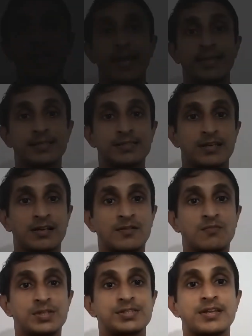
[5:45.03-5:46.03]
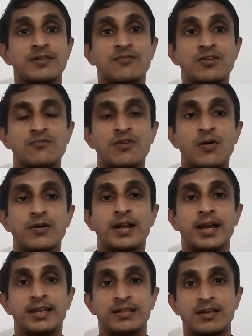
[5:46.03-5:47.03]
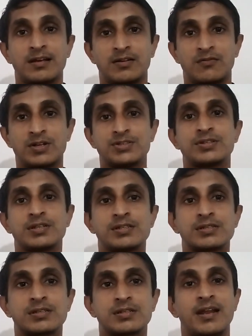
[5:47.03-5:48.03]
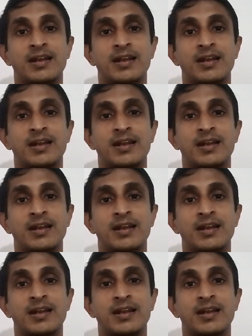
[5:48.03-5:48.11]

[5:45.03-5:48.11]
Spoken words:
And the second mistake we found in the questions,